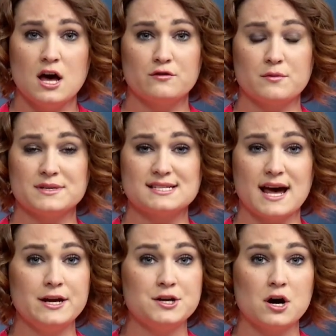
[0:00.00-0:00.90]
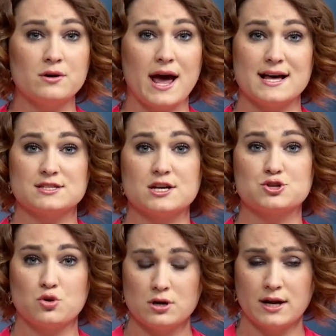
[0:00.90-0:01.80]
from a site known as
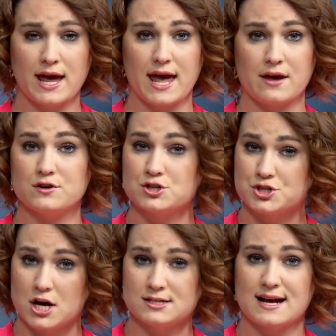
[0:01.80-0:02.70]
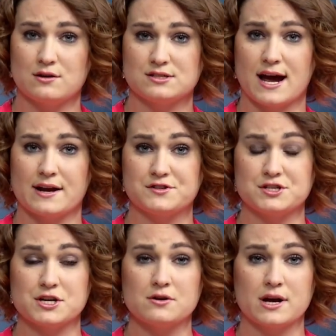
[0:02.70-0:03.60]
Jordan Cave just outside of
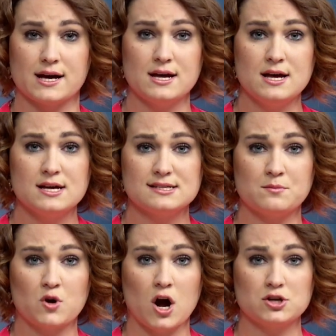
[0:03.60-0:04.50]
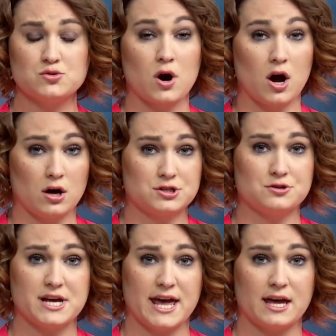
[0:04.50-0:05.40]
Sedona. Some rocks were also
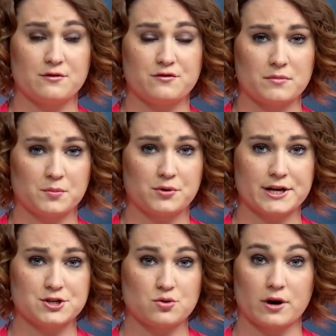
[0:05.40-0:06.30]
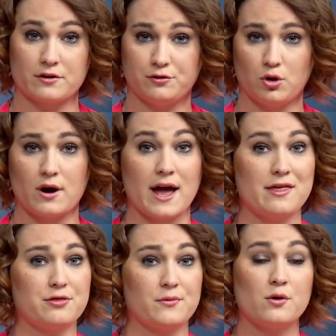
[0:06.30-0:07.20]
taken from the prehistoric floor
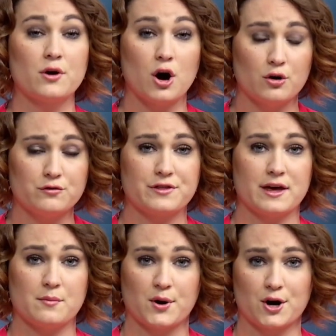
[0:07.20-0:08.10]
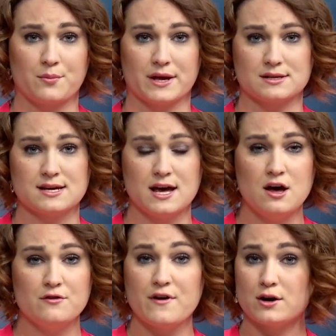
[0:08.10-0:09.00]
and thrown over the embankment.
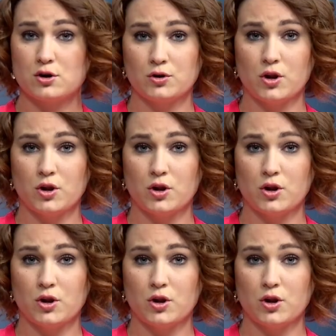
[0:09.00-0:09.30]
Federal